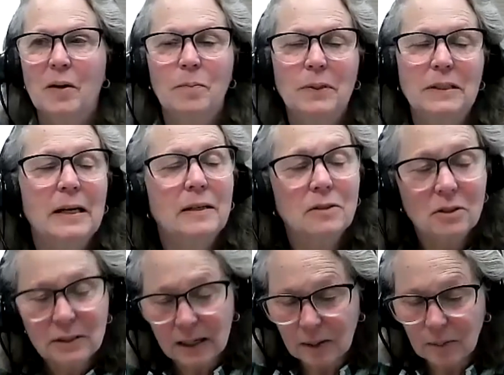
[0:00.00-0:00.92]

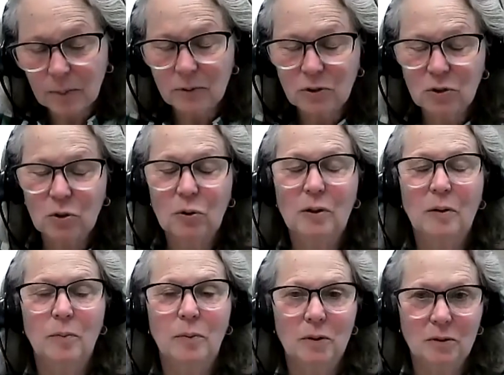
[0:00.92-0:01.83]
potential temperature
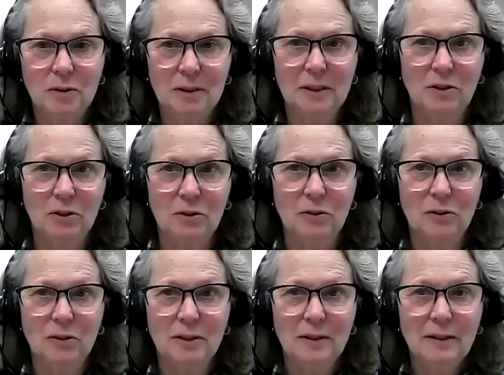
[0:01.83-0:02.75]
abuse
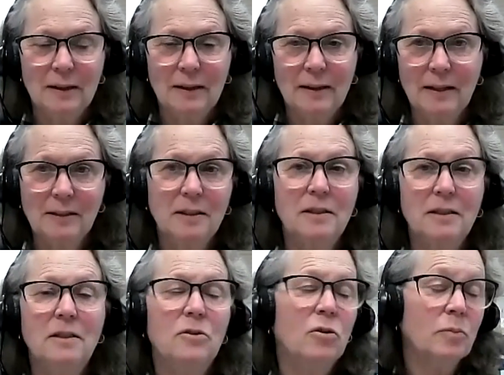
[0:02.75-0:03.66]
issues. That's an
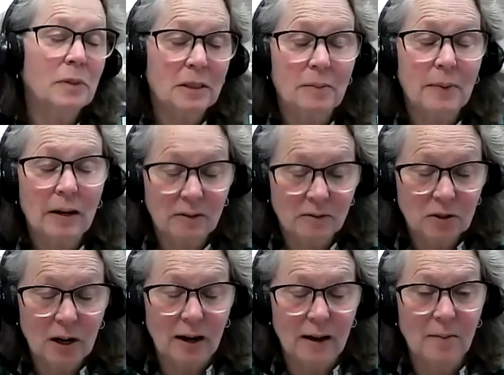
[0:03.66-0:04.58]
enormous amount of
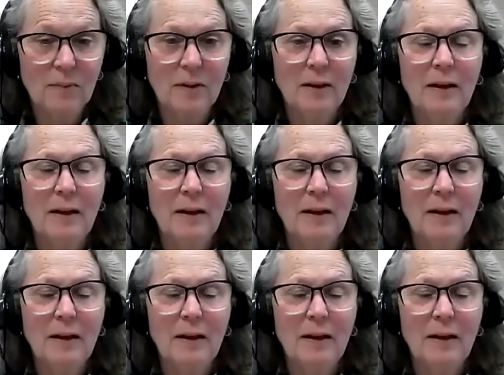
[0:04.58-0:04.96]
time.